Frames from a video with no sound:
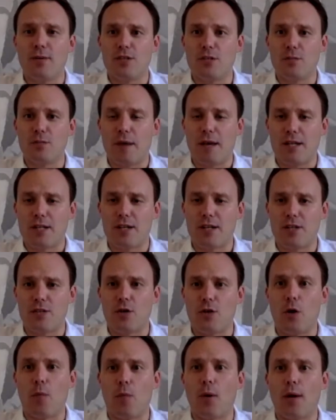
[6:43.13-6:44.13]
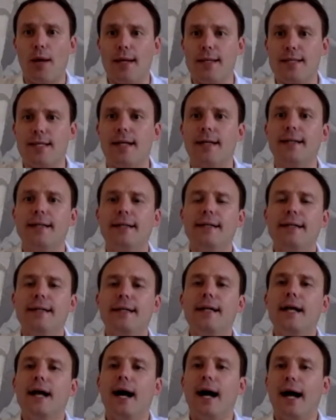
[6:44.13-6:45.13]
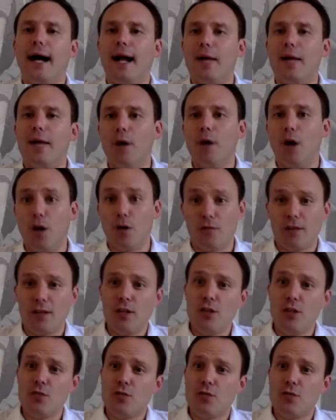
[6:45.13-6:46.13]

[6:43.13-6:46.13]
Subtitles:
specialist operator. Hopefully useful